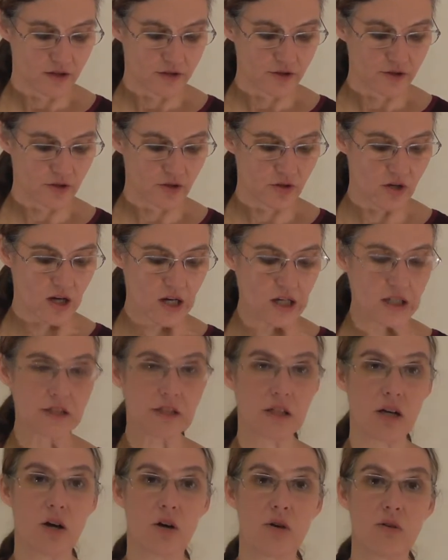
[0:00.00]
So
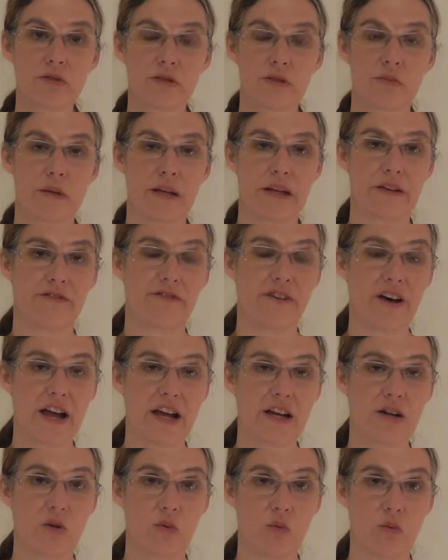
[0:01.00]
God's ultimate and
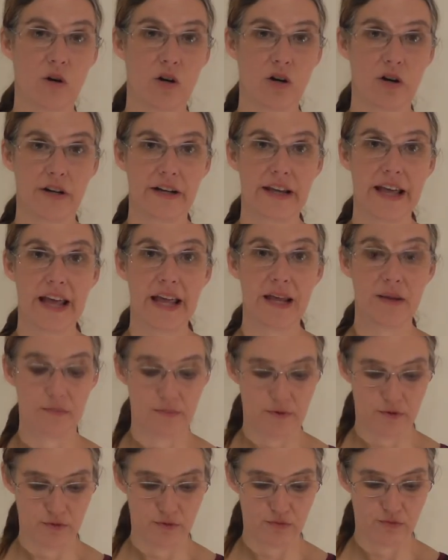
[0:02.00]
final word came
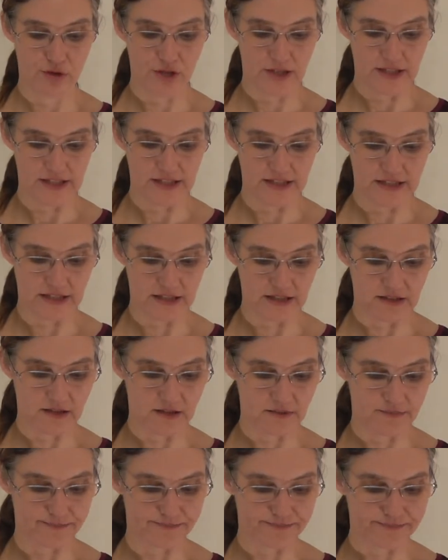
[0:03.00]
through
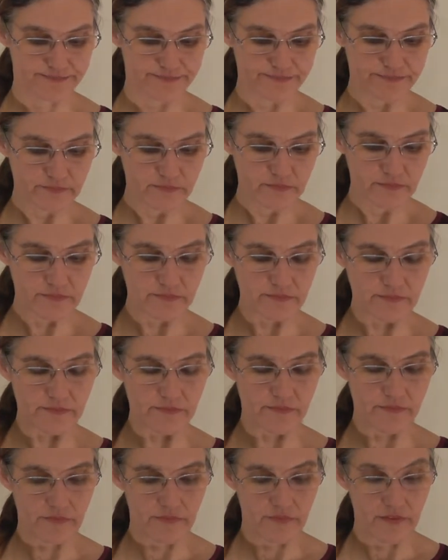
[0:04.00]
Jesus.
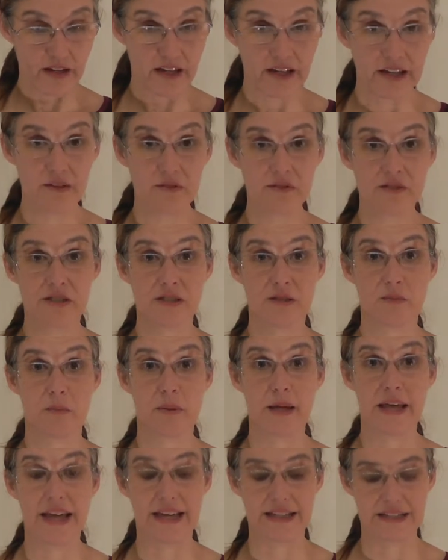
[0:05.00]
He was the
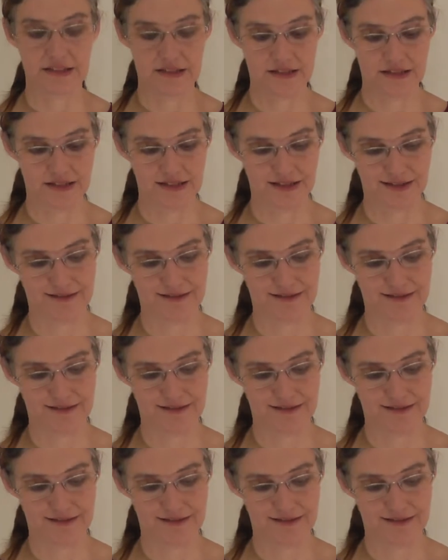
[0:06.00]
best.